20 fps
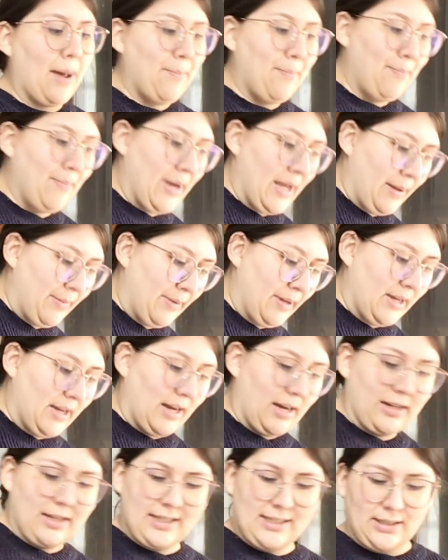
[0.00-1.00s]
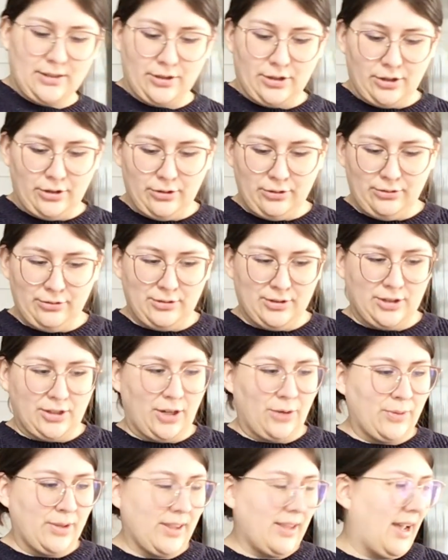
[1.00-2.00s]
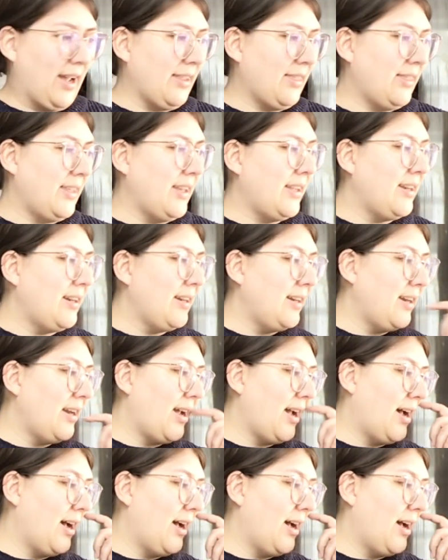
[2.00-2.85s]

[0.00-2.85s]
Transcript: Maybe I guess I'll go start with that then.